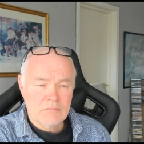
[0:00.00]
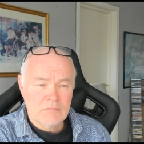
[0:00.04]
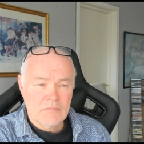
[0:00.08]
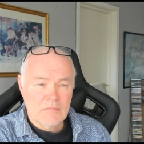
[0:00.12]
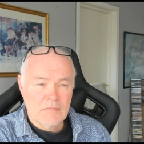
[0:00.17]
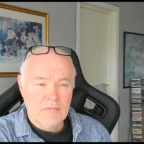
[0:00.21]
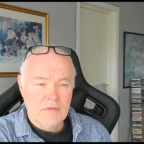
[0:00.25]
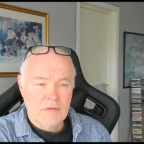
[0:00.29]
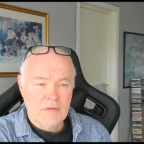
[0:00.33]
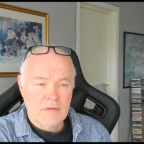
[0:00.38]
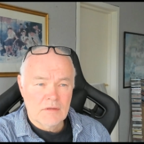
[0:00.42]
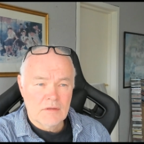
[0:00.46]

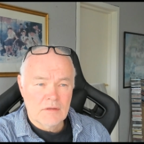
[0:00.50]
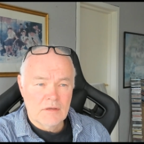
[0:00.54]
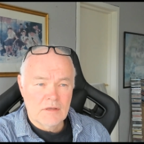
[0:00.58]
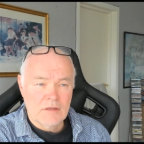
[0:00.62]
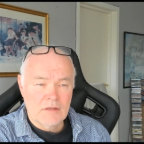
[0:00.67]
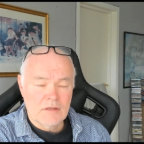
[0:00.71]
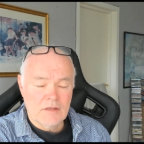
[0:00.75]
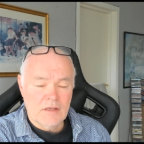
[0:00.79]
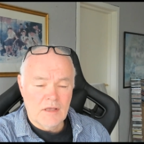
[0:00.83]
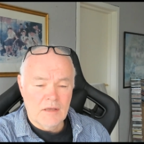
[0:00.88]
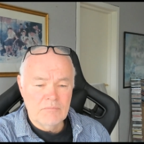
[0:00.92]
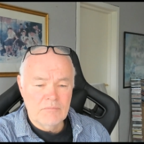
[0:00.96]
it can
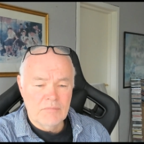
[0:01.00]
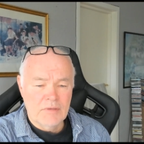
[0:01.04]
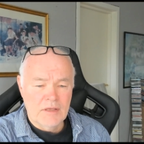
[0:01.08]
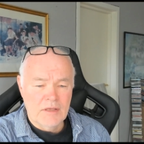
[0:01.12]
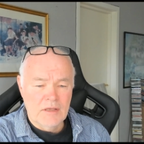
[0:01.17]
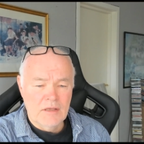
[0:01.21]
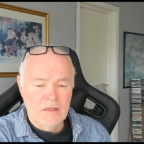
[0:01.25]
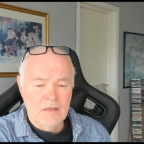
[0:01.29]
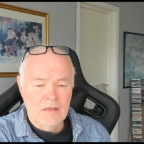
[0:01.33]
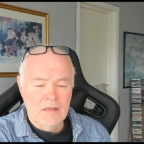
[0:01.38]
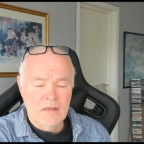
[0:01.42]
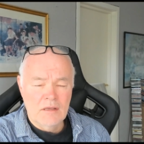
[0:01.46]

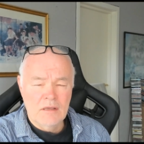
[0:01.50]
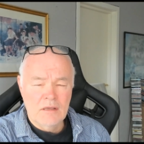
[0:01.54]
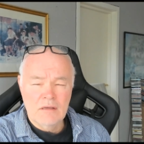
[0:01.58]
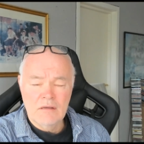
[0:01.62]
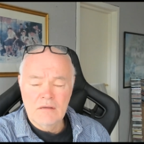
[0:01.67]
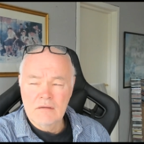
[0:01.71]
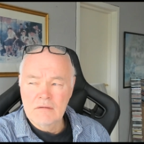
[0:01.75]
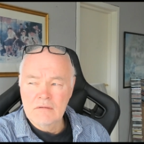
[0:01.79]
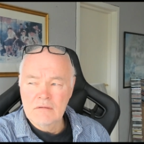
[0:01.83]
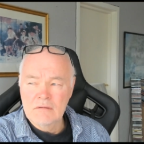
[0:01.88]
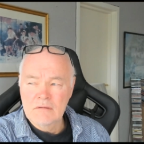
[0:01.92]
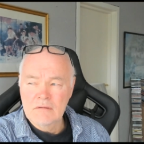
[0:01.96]
be
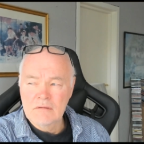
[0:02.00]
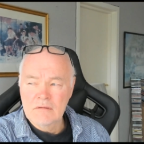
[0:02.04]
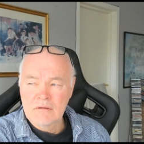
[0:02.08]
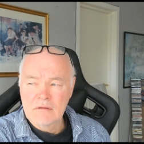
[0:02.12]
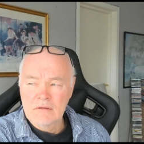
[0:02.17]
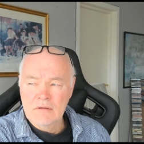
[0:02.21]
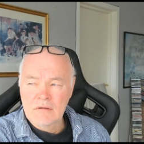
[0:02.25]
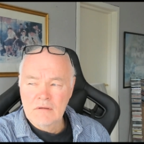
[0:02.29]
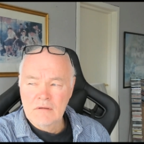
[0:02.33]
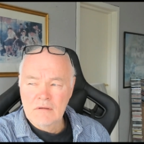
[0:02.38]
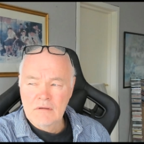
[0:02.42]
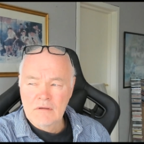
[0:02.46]

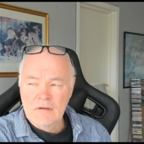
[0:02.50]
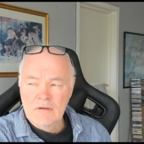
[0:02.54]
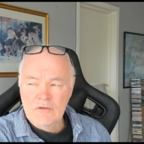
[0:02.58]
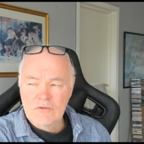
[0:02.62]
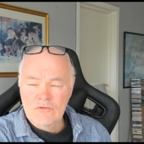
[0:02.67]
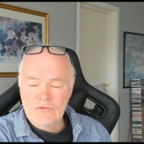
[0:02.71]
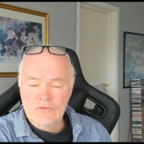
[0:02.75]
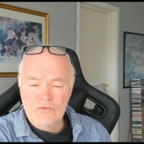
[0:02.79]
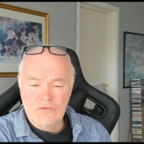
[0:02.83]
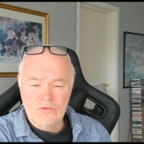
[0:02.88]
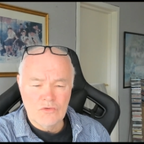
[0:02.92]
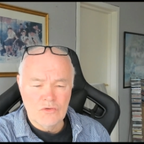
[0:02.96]

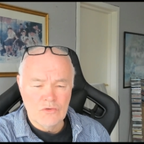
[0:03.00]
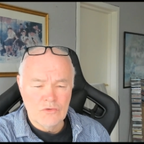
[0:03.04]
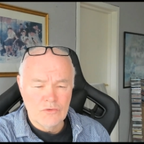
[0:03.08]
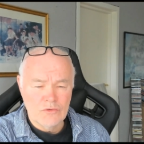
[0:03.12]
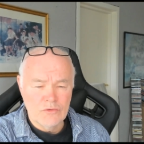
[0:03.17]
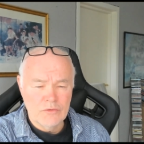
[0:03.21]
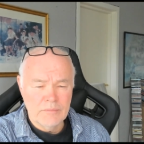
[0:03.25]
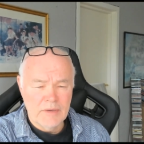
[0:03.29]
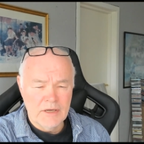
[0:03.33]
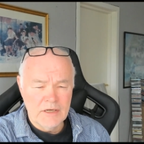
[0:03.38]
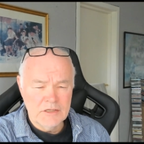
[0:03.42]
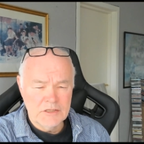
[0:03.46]
too
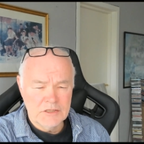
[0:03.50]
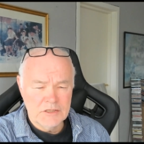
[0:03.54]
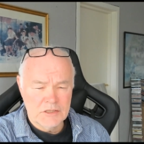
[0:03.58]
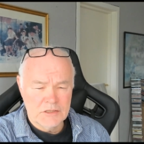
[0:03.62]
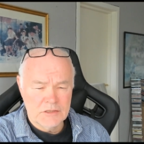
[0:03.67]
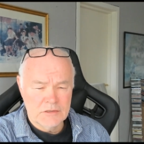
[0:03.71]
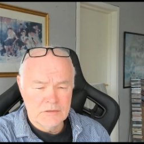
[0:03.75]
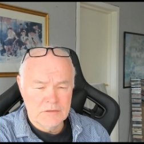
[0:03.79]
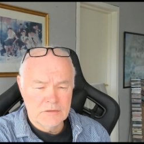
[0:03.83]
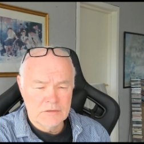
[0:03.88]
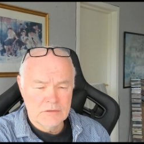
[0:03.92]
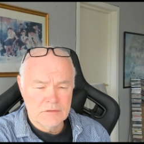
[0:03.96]
much
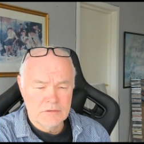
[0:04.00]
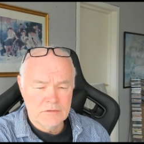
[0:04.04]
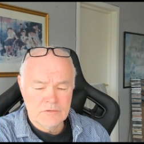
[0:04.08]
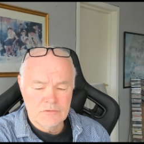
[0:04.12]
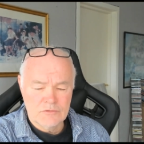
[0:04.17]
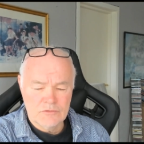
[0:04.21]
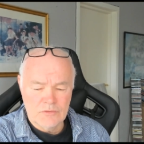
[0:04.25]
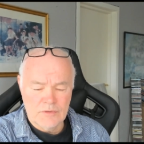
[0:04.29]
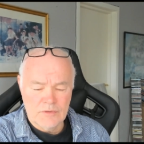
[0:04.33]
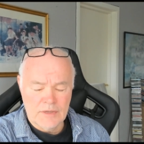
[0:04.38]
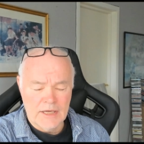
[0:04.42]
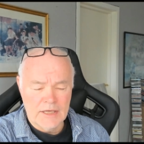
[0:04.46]
to
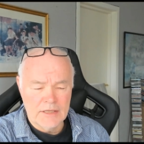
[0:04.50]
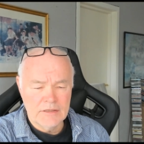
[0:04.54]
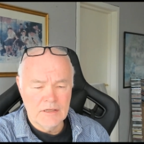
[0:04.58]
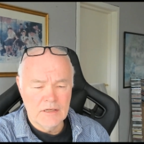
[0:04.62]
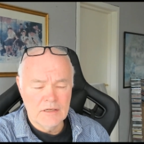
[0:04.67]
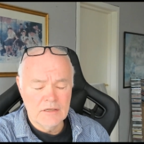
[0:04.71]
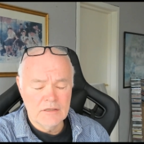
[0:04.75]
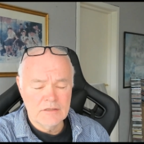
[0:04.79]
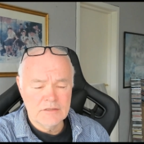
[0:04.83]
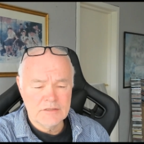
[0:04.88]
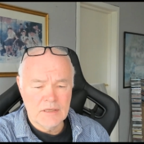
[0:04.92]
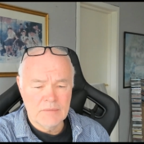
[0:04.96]
handle
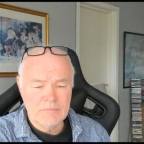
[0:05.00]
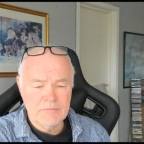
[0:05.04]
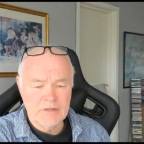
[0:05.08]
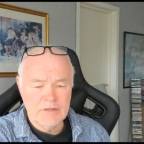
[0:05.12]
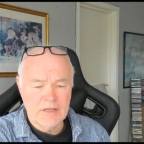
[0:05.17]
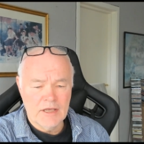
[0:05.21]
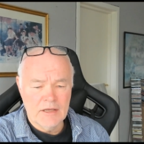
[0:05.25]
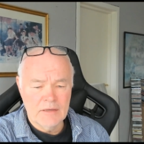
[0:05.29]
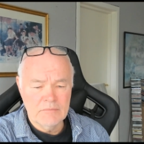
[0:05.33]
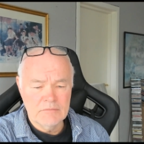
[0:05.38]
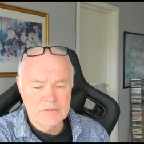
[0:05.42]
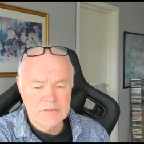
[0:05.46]

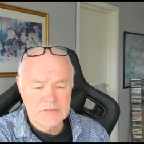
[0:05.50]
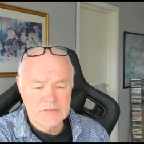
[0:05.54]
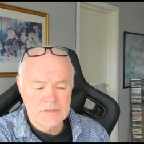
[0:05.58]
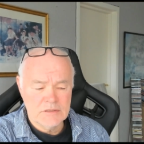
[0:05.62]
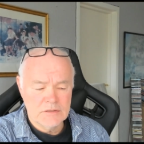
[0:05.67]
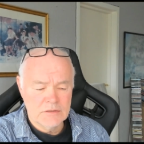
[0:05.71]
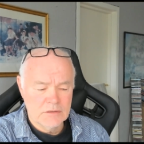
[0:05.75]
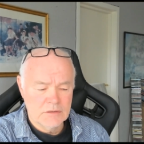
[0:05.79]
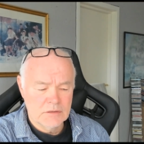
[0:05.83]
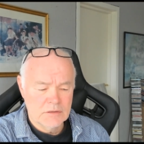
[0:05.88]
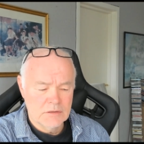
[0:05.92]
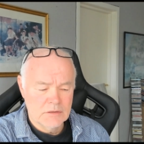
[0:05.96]
sometimes
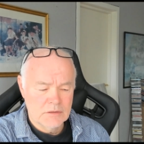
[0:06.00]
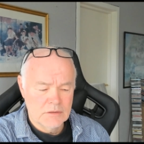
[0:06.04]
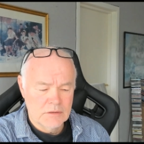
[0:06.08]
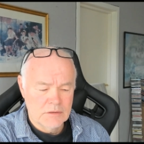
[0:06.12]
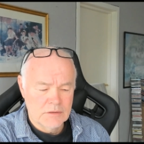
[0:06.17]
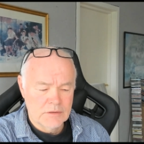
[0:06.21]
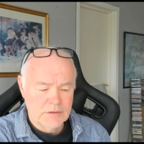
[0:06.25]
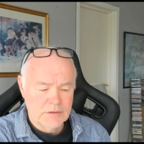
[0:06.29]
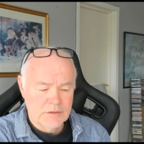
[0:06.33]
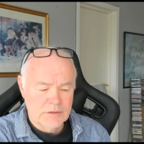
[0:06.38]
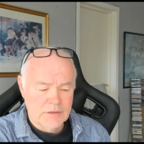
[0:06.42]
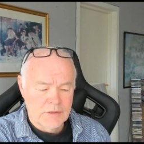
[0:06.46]

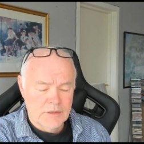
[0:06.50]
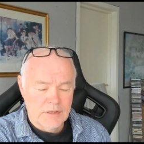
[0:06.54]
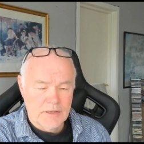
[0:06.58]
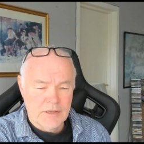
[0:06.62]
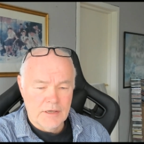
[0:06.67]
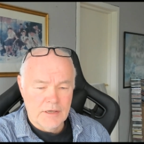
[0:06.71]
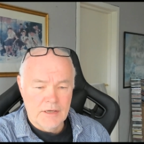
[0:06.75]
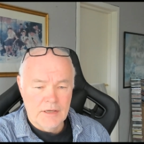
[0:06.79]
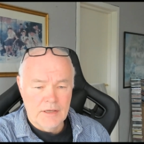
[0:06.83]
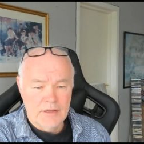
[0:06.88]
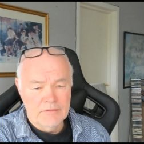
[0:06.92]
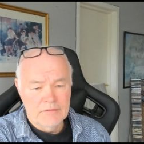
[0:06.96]
and
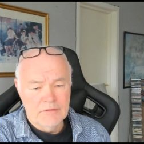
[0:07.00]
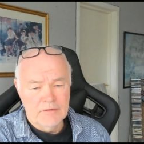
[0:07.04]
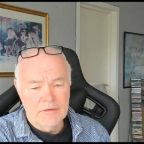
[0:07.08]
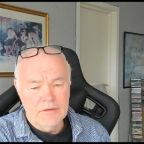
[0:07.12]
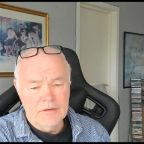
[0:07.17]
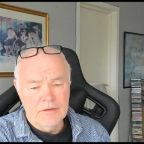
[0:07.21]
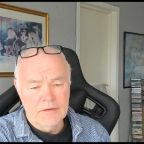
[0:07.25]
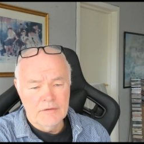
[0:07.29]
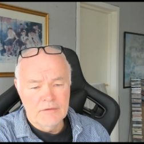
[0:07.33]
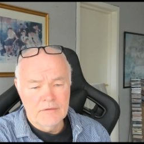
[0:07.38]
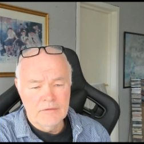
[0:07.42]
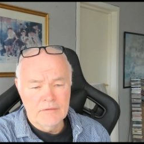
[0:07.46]

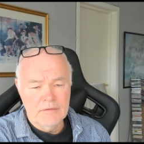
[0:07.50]
uh,